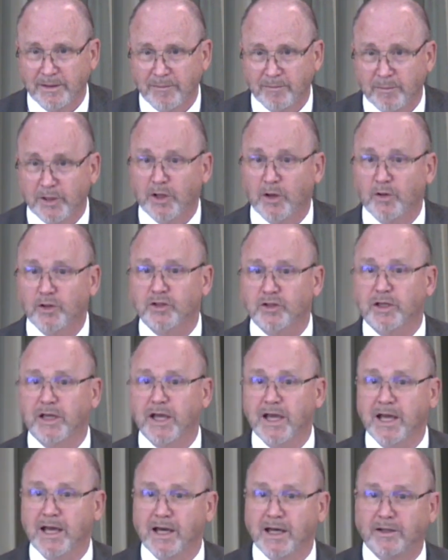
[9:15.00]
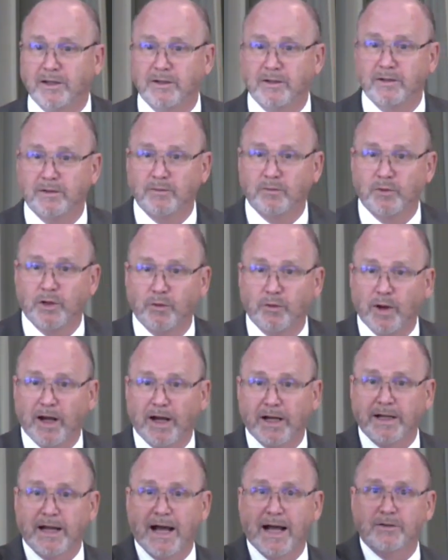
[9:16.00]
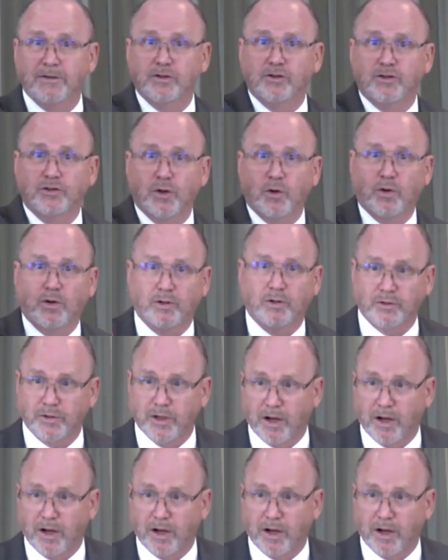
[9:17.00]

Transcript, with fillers: But notice again, we recognize the source.